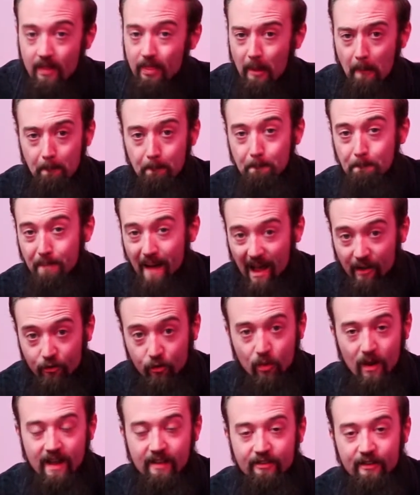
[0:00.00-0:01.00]
The
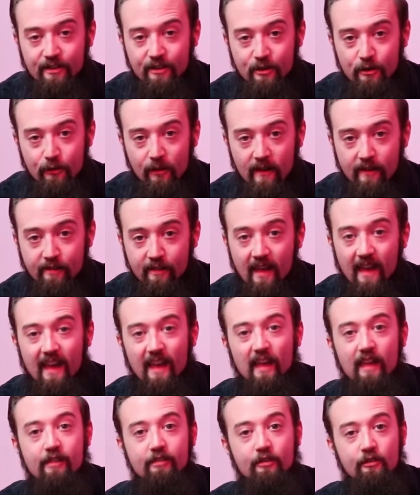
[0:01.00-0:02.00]
best way to do this
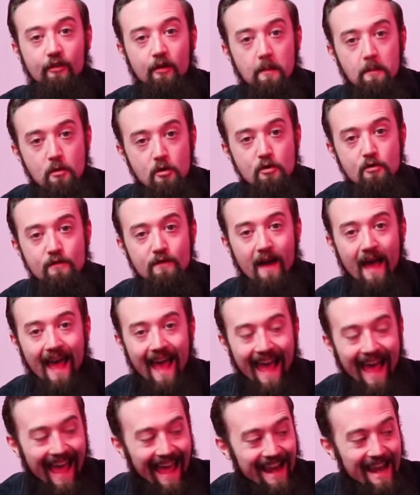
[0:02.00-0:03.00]
is to remove
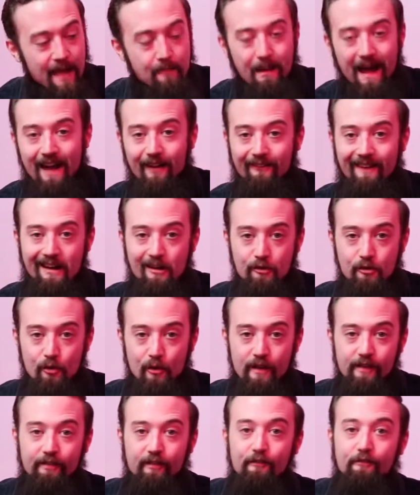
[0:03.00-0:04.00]
any background
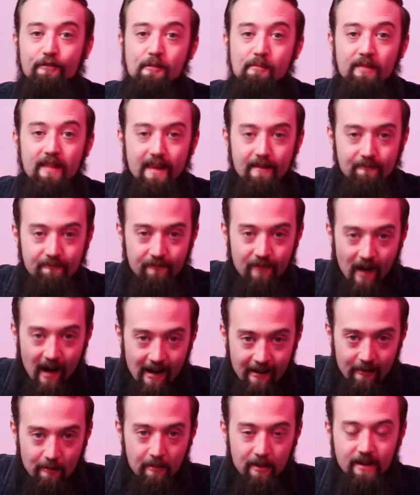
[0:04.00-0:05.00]
noise from the
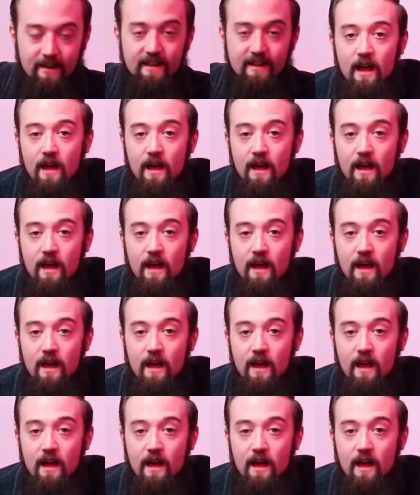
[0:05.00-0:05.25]
environment.